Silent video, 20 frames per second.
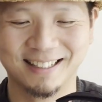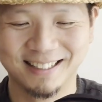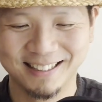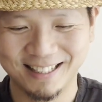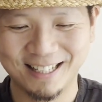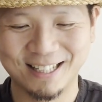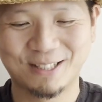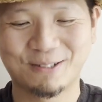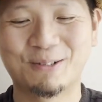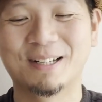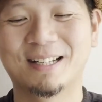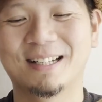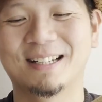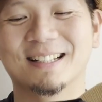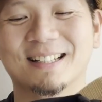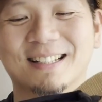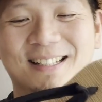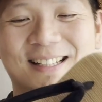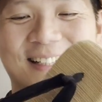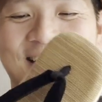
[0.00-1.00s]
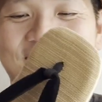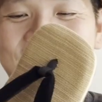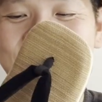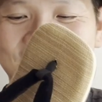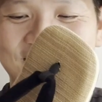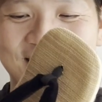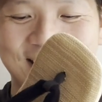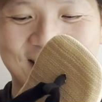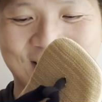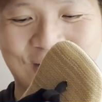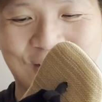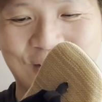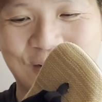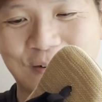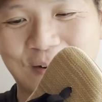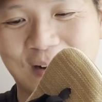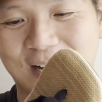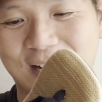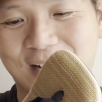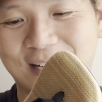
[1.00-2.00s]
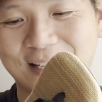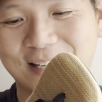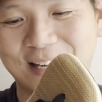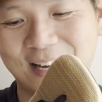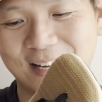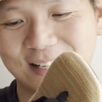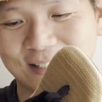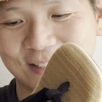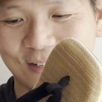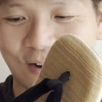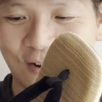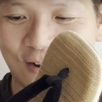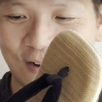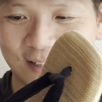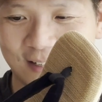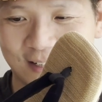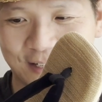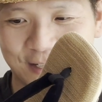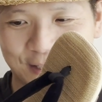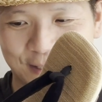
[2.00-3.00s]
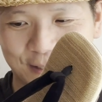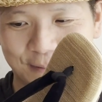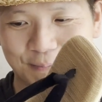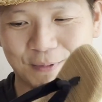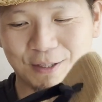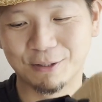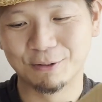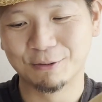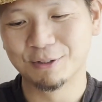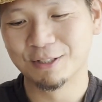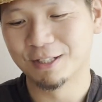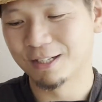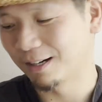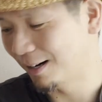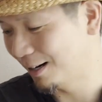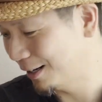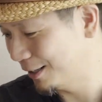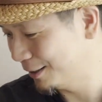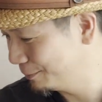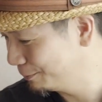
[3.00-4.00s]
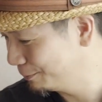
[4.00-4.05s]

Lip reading: That's what it is. So yeah, it's called the Unda.